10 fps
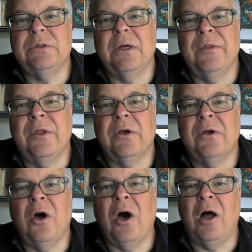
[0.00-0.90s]
the
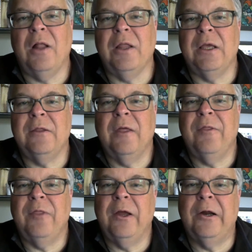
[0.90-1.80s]
calling that
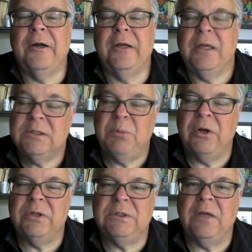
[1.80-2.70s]
they're
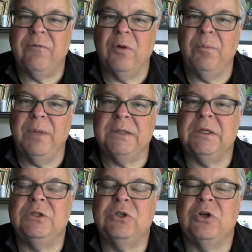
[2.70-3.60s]
experiencing from this
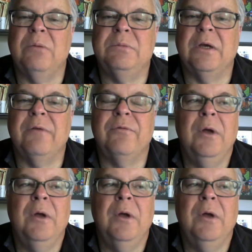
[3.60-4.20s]
in terms of